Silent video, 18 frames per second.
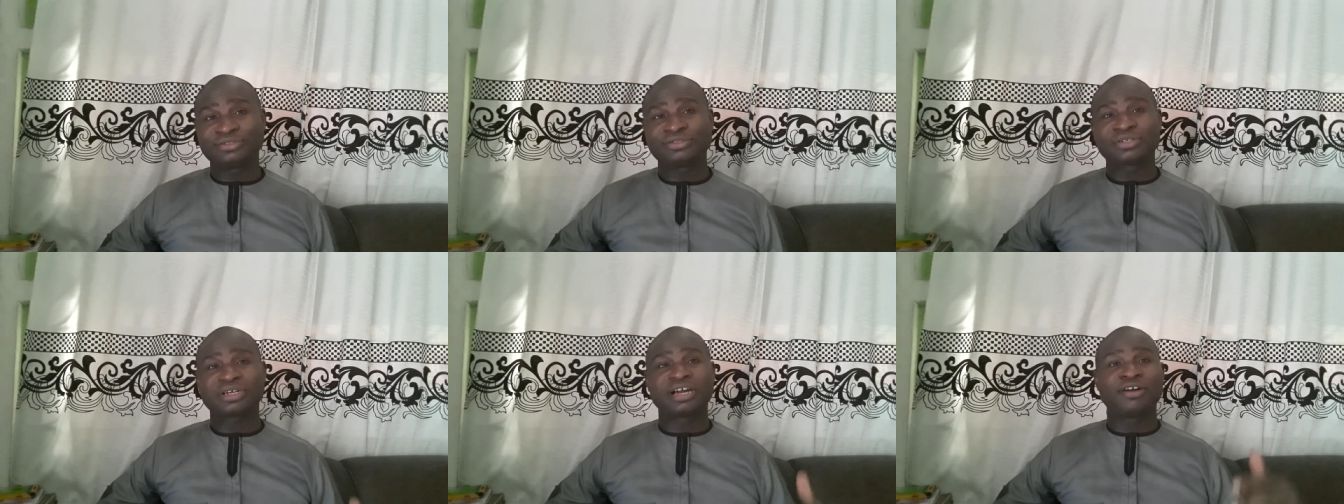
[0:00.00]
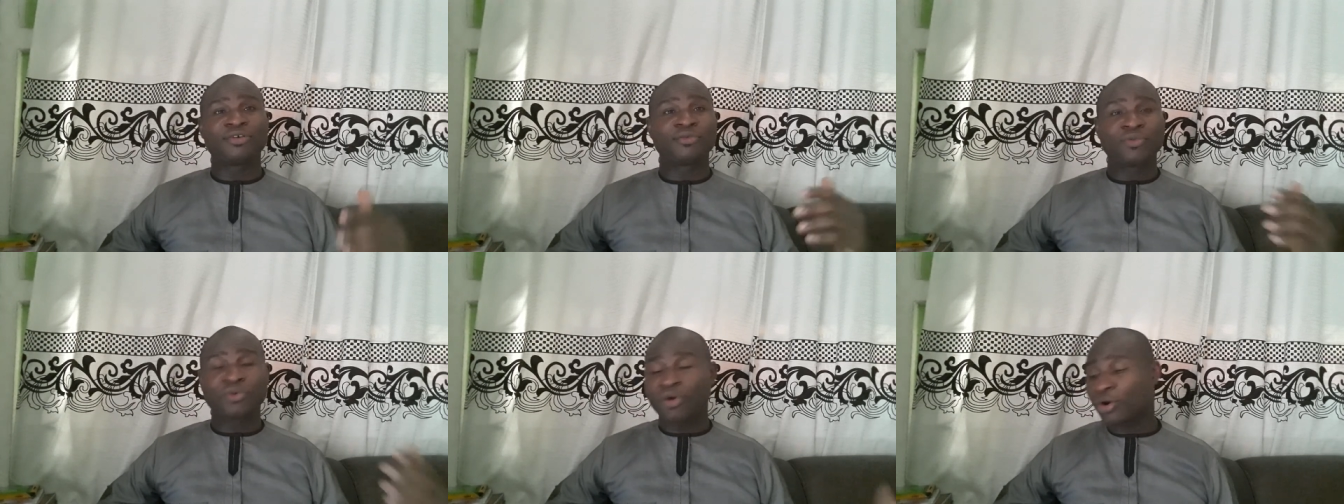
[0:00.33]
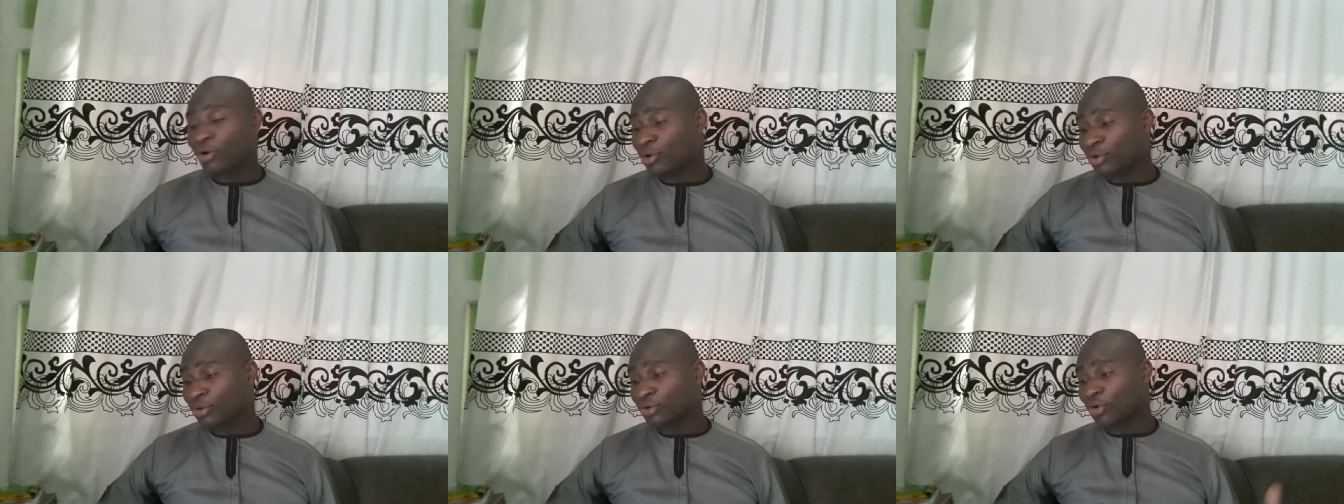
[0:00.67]
you can
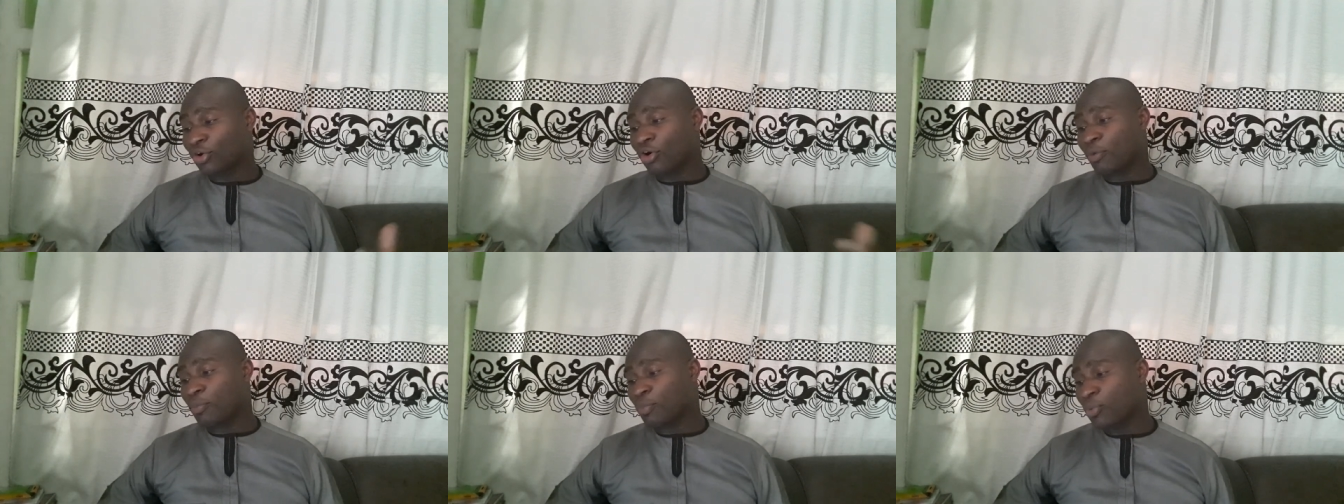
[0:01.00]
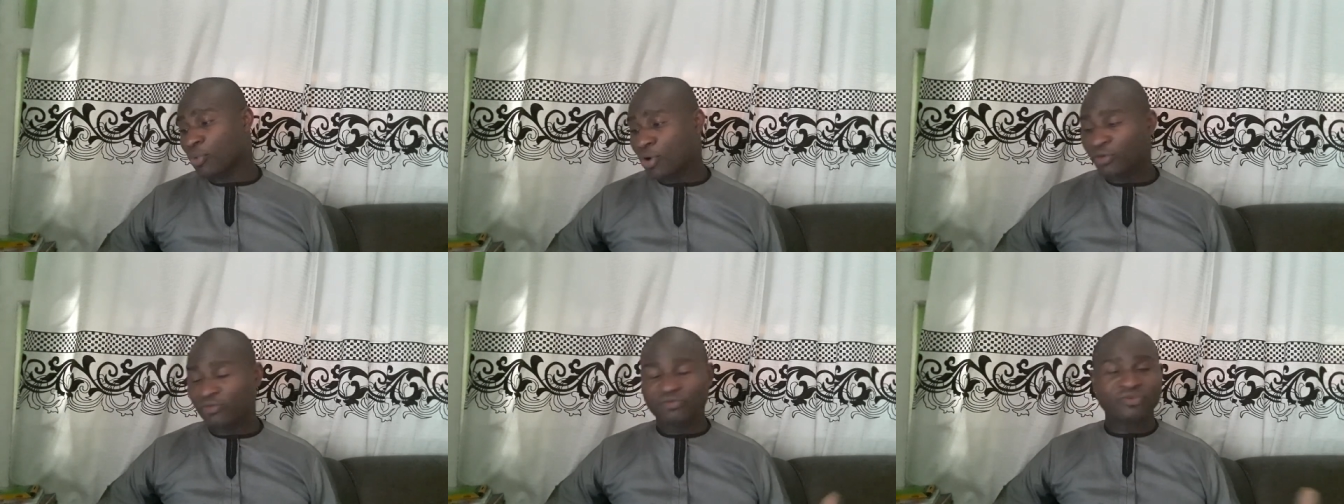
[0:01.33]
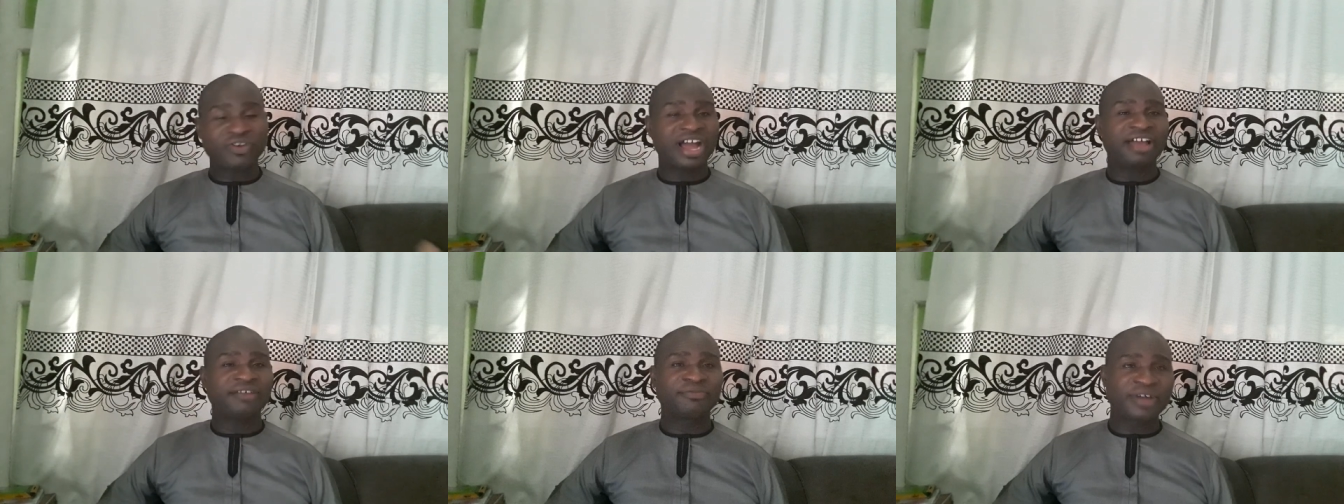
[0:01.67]
work on Upwork,
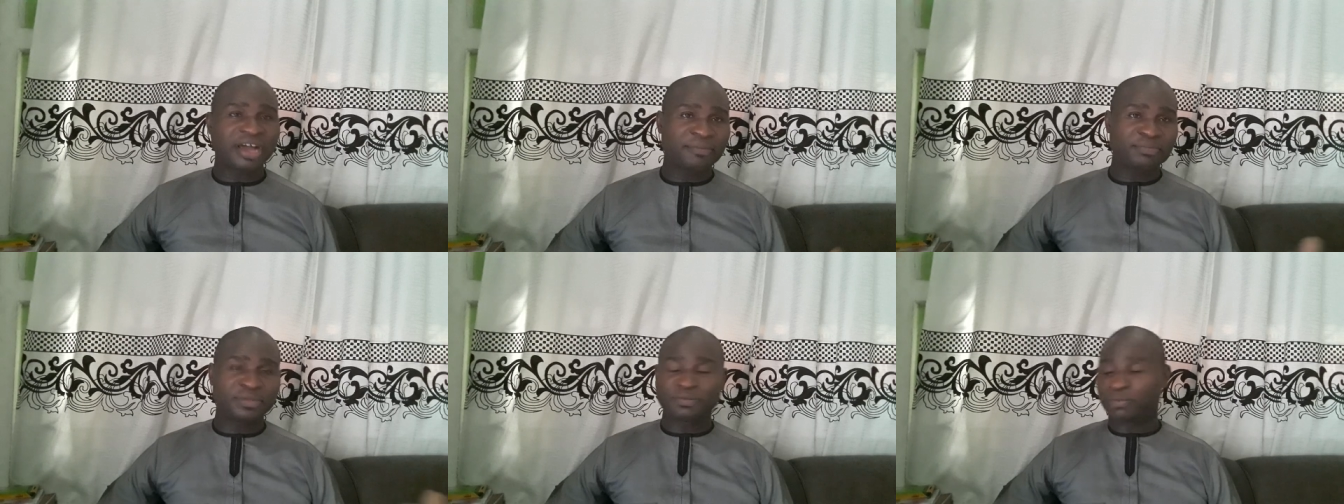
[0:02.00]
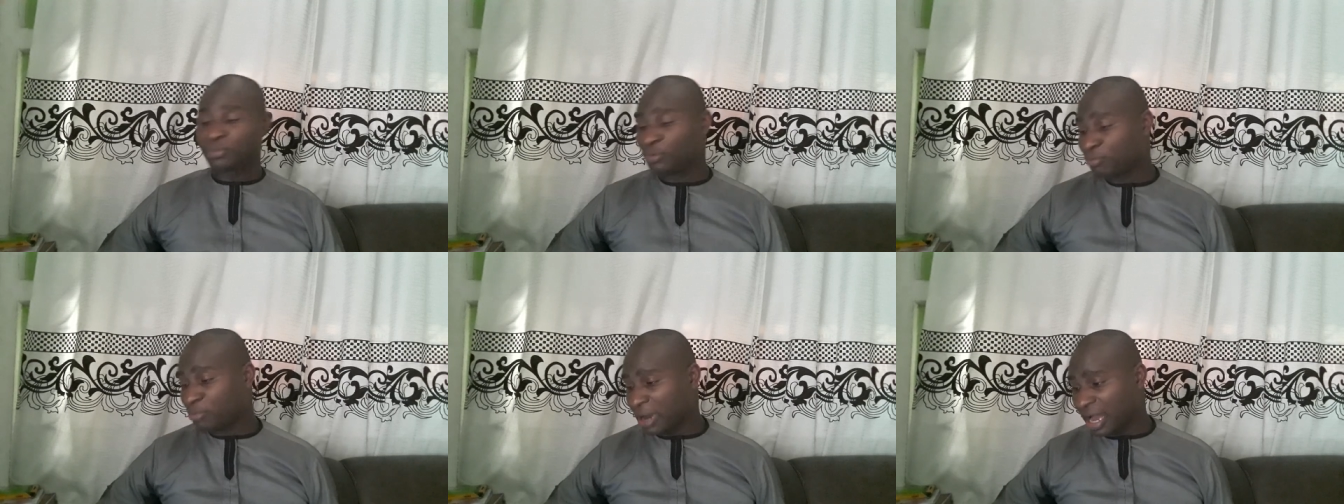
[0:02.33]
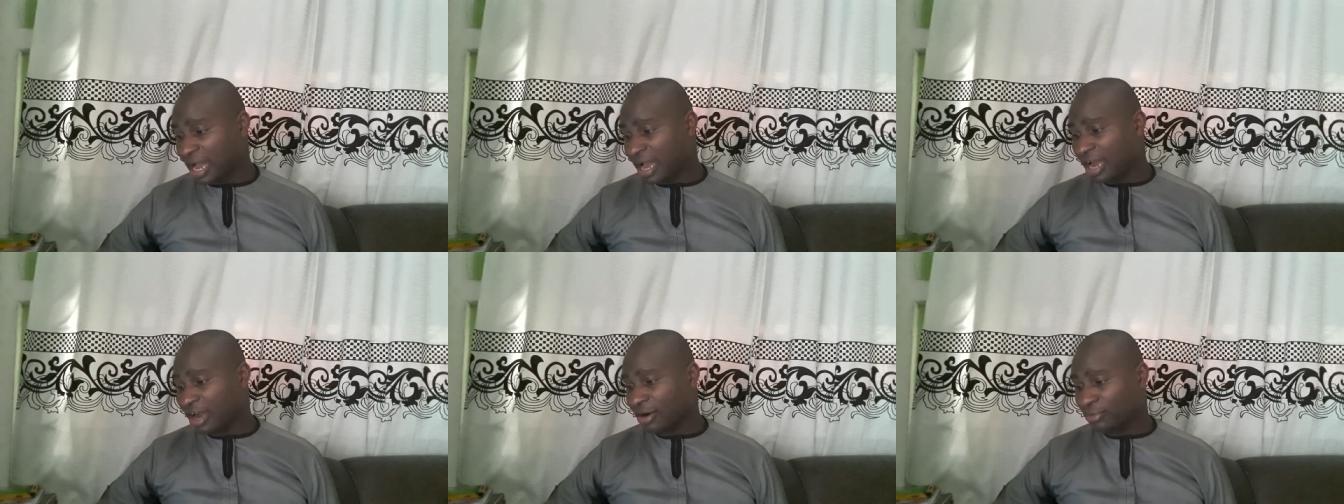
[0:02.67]
Fiverr, People Per
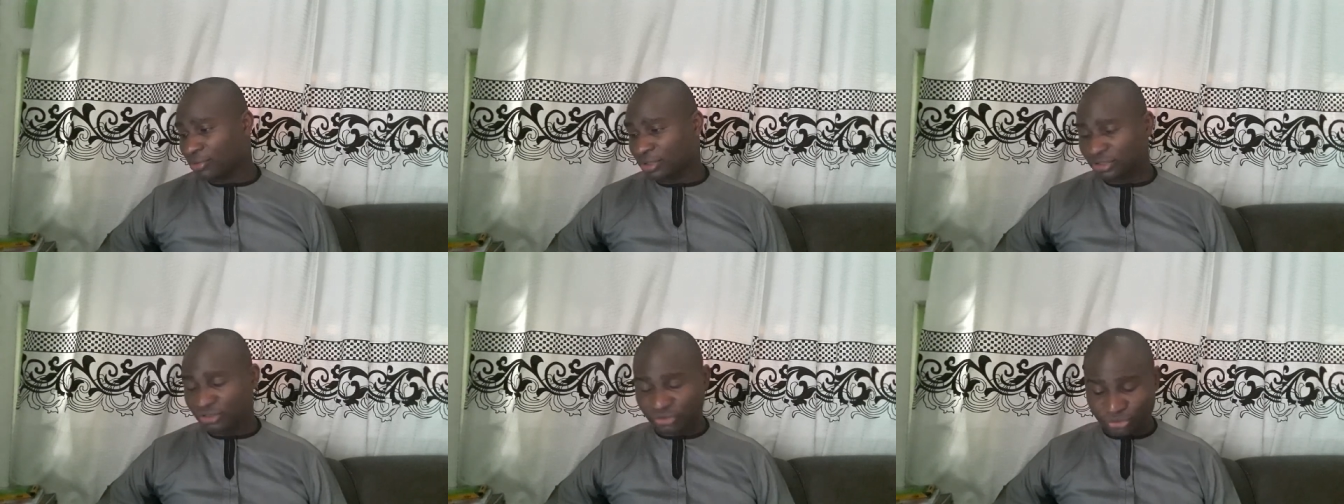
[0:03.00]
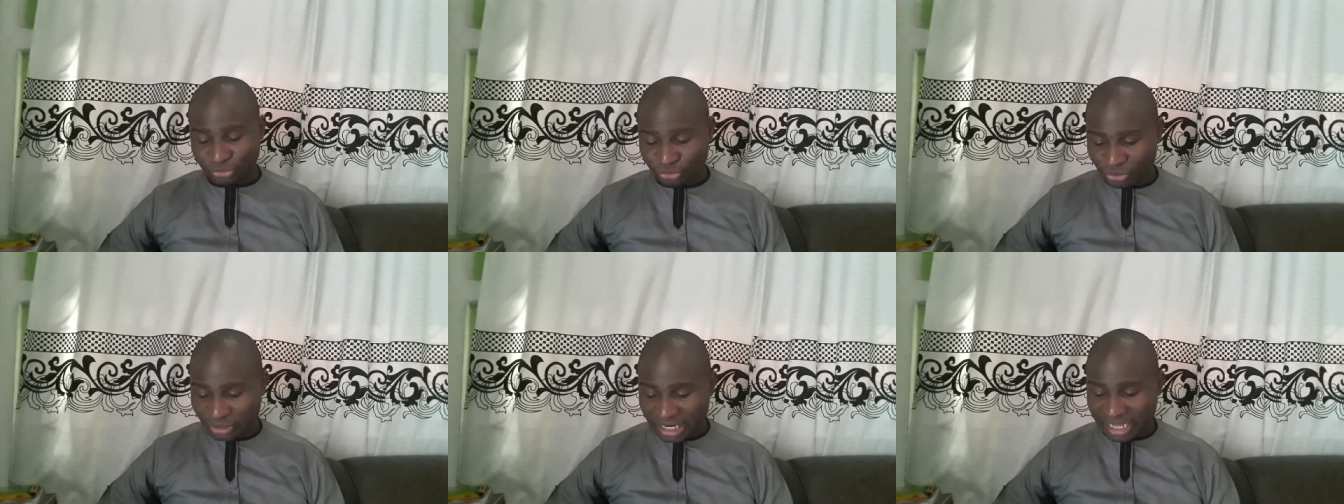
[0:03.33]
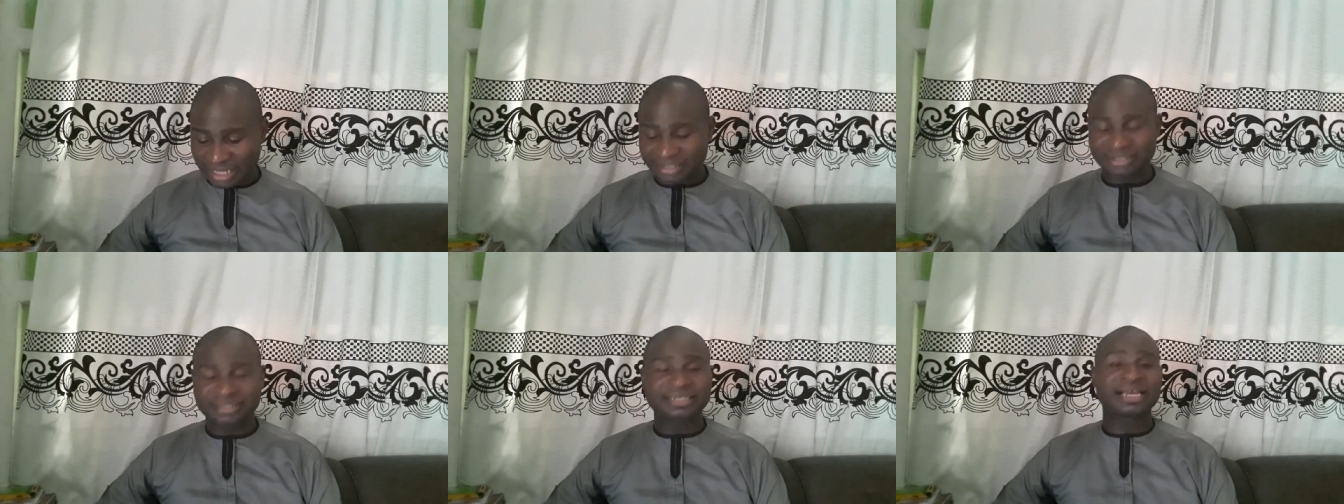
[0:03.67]
Hour,
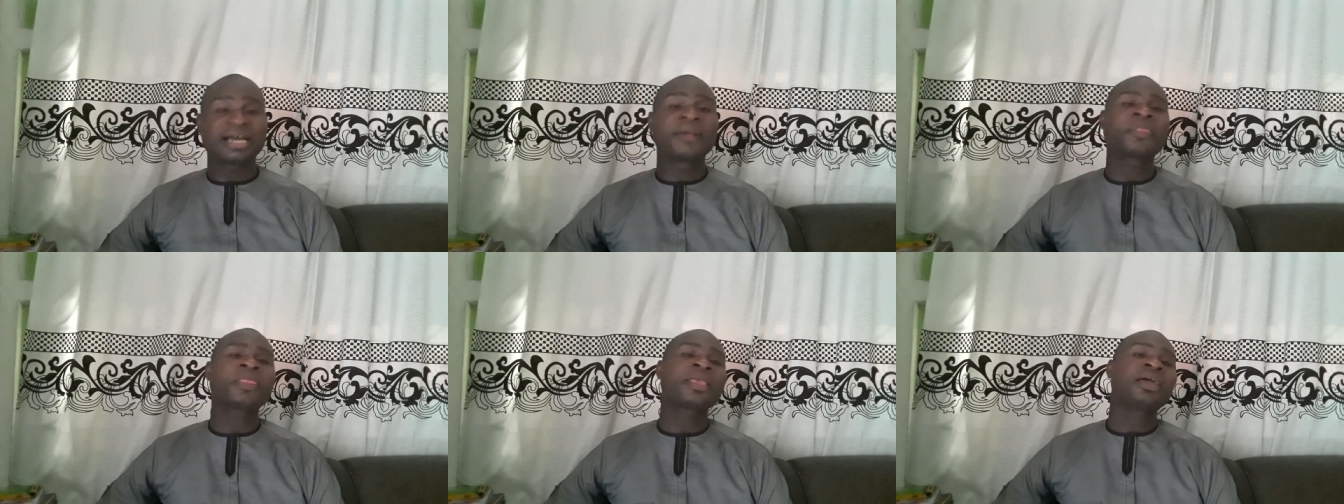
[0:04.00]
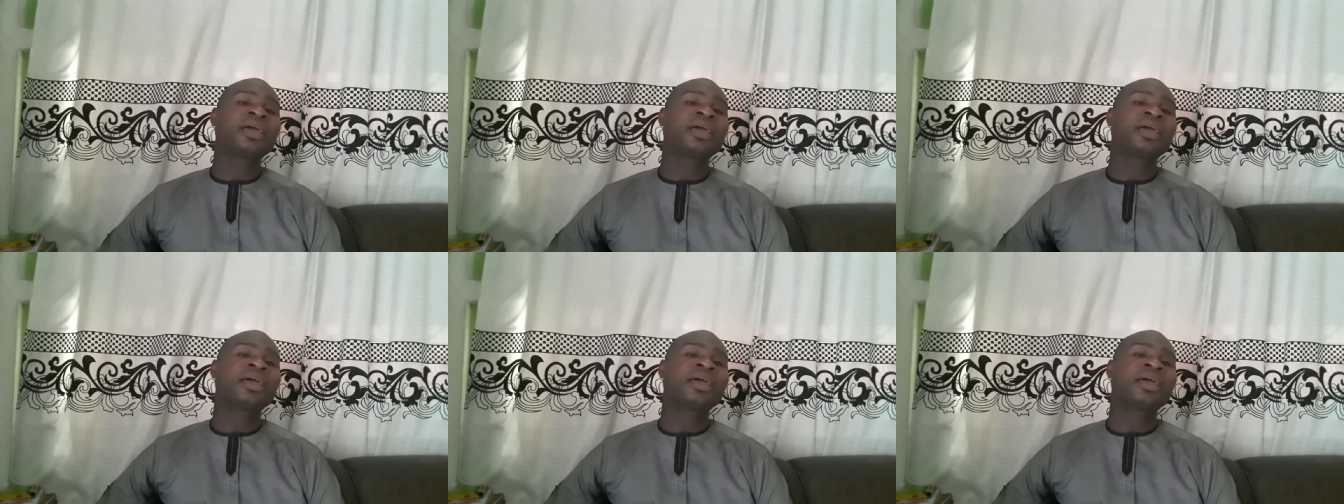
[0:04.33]
Truelancer,